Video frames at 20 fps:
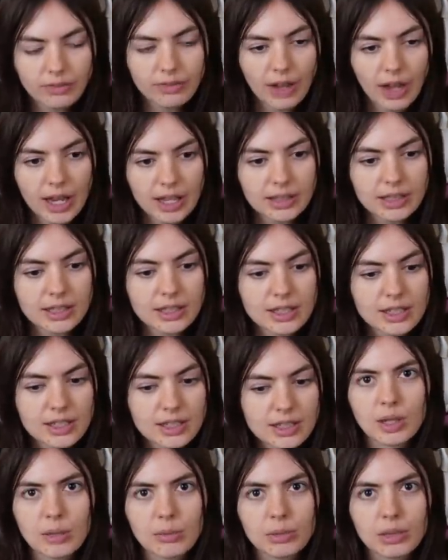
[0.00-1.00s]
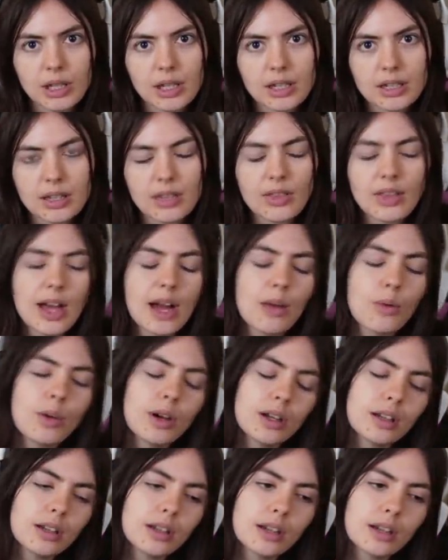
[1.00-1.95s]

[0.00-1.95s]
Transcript: violence and blood in that one,